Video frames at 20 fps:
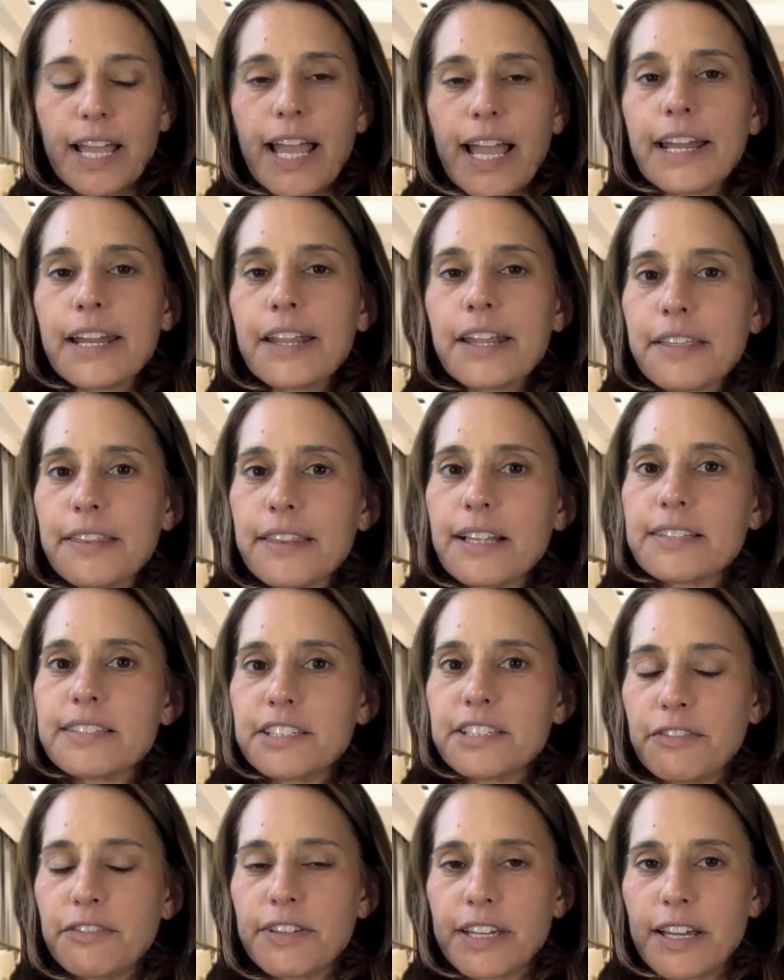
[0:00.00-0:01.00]
anything that
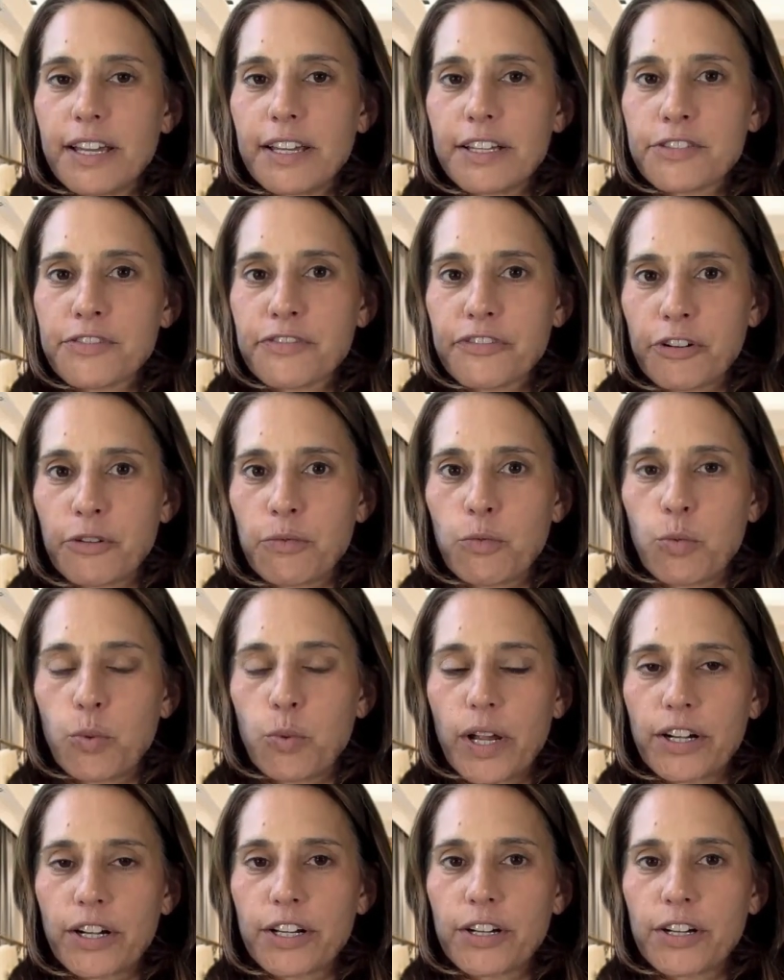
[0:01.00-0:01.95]
deviates from where